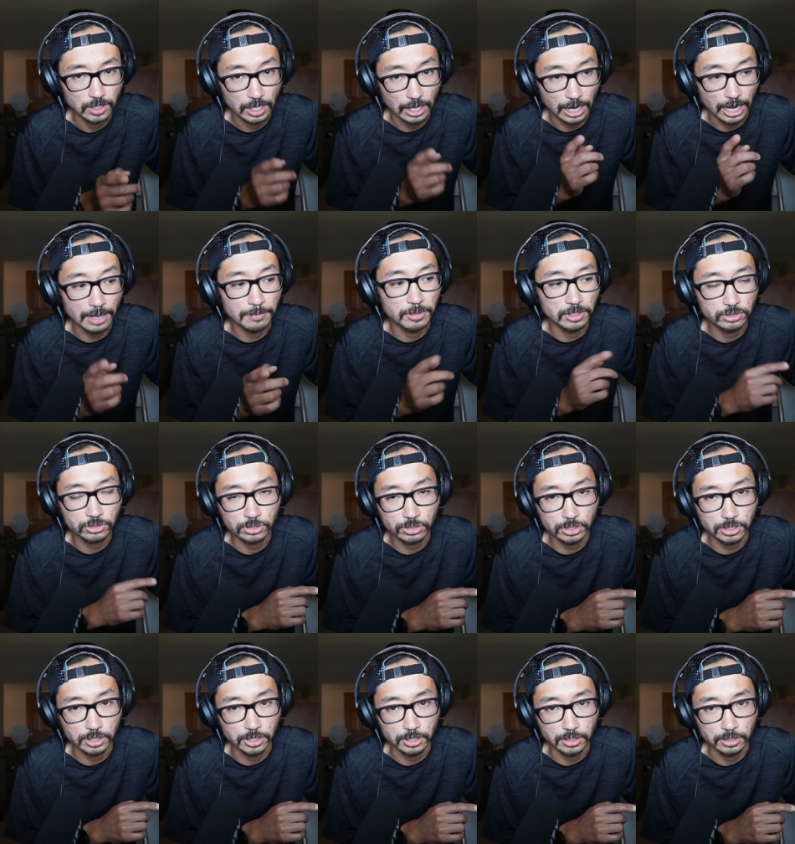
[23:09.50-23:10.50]
I'm
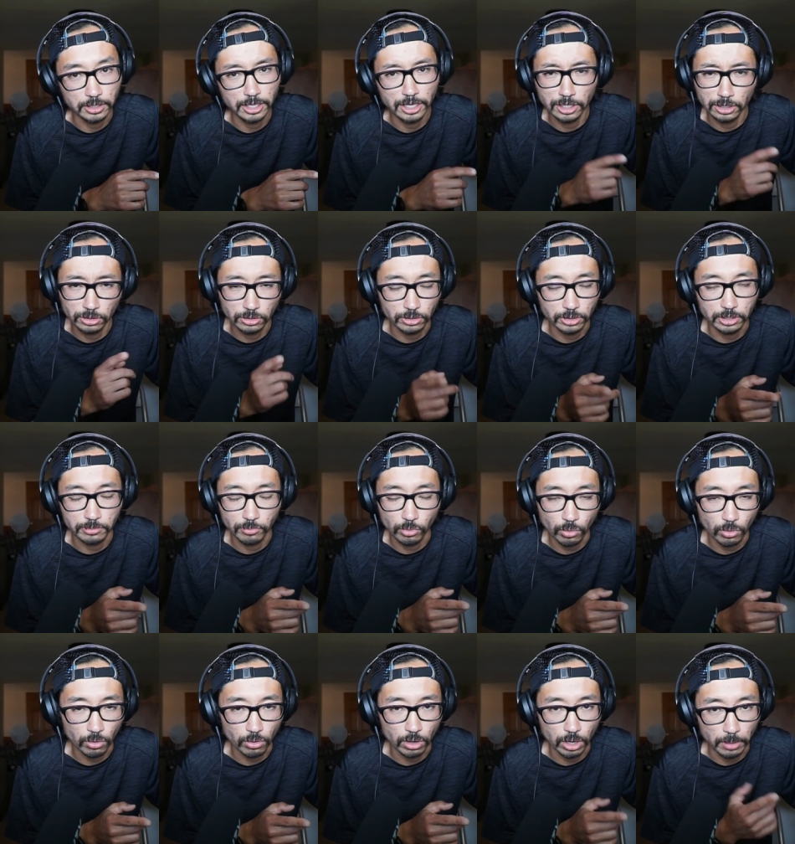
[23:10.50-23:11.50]
interested in learning
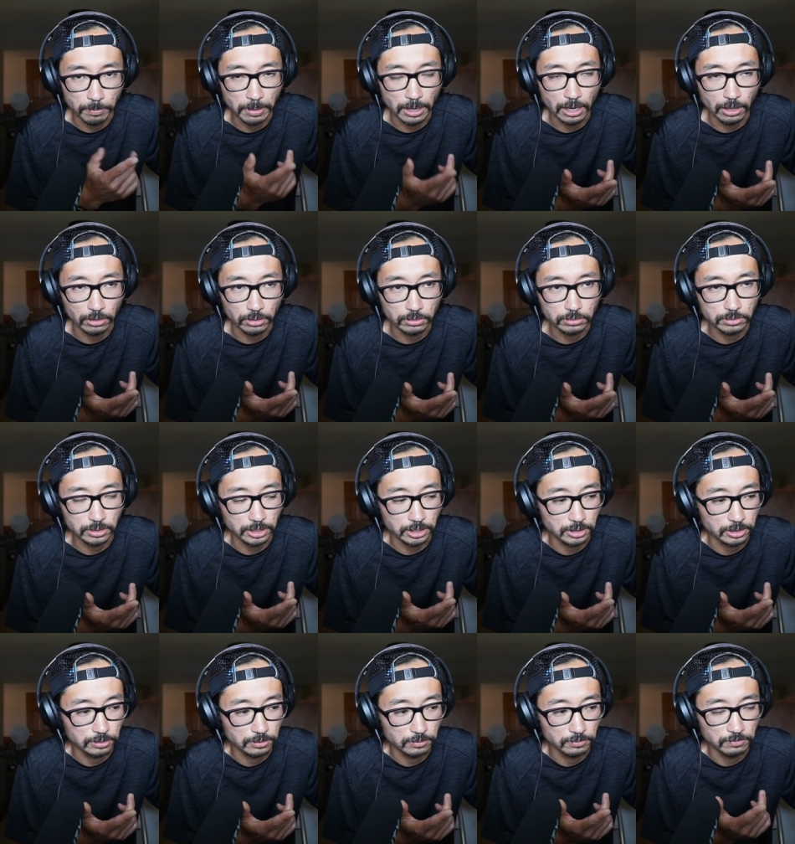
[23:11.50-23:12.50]
more about like
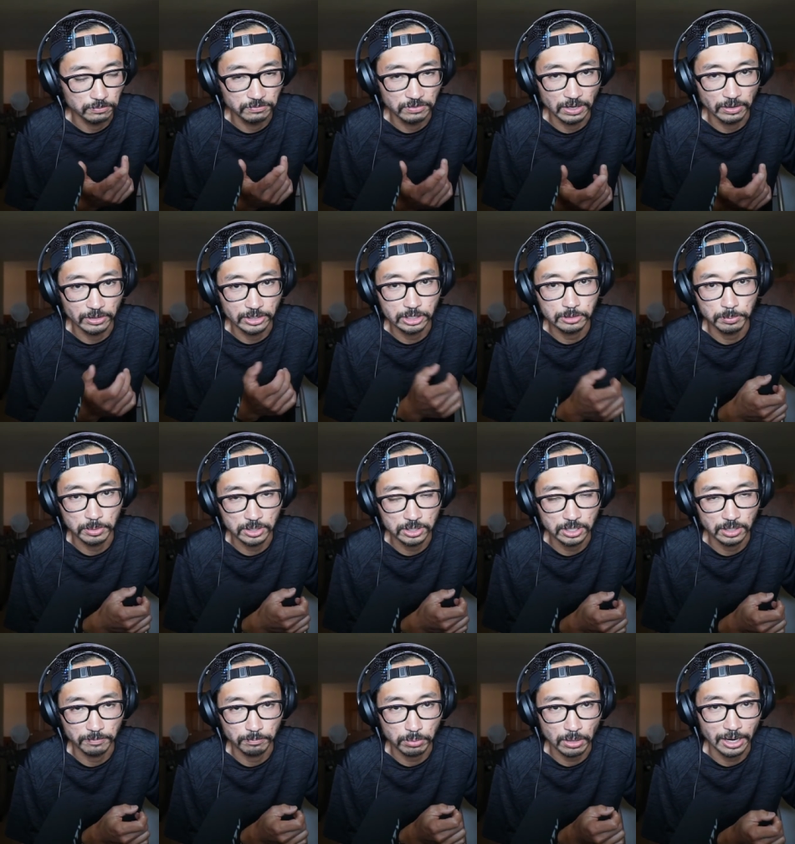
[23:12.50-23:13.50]
very
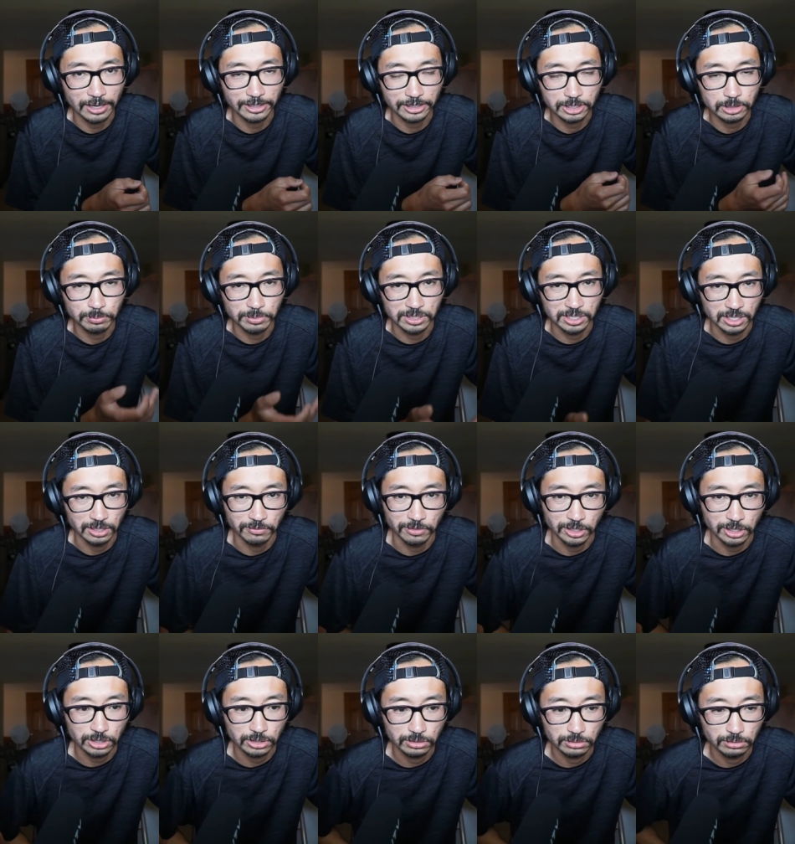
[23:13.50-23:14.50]
specific product
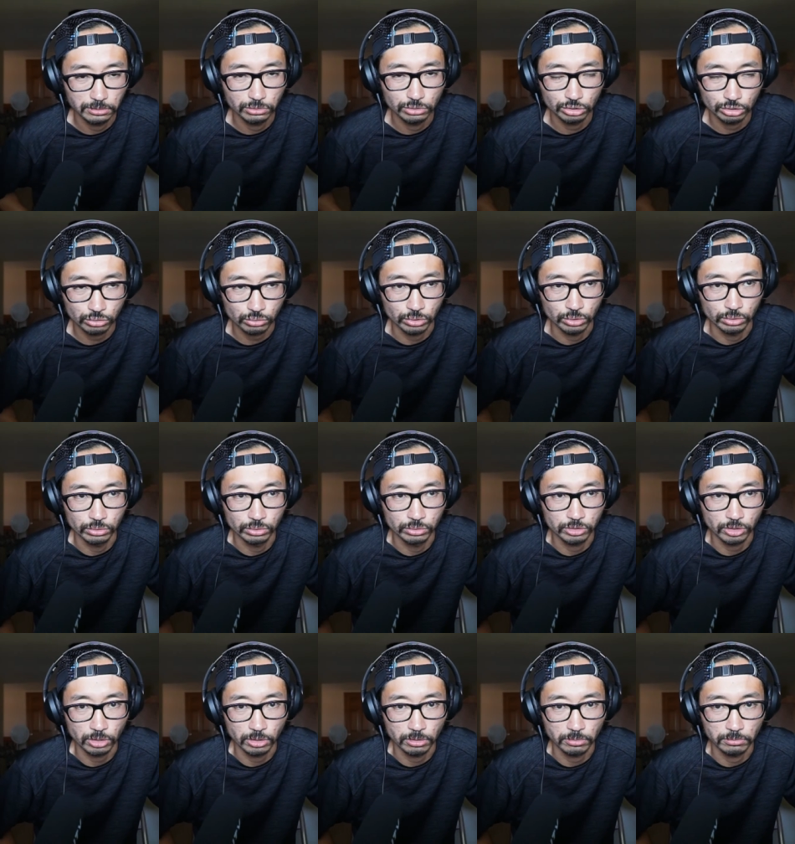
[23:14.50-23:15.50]
specific screws
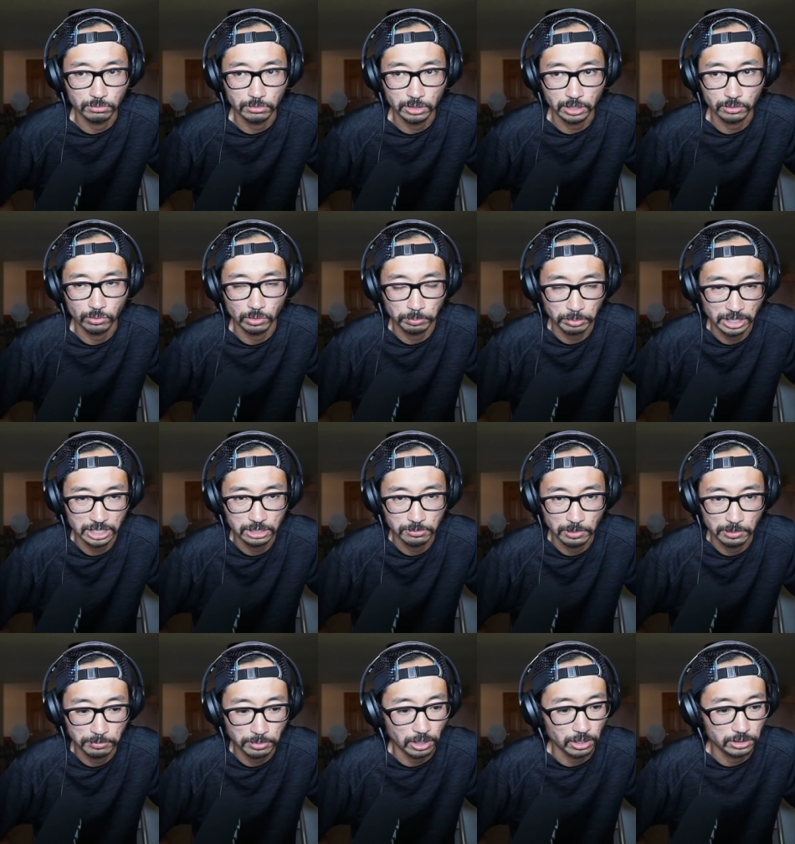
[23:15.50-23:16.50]
or like
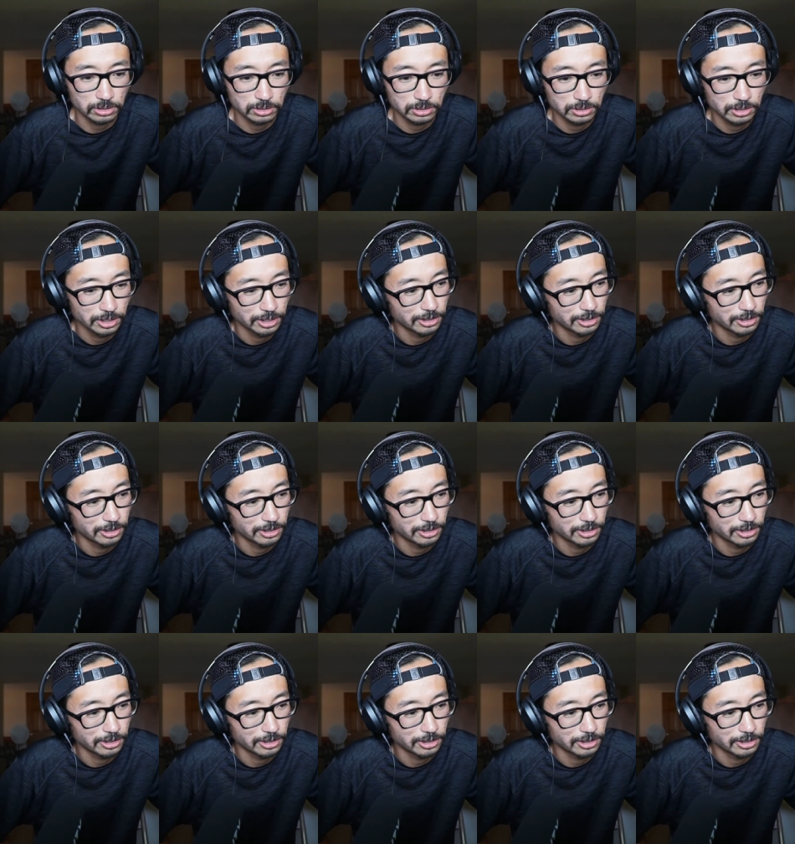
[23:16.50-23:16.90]
replacement parts.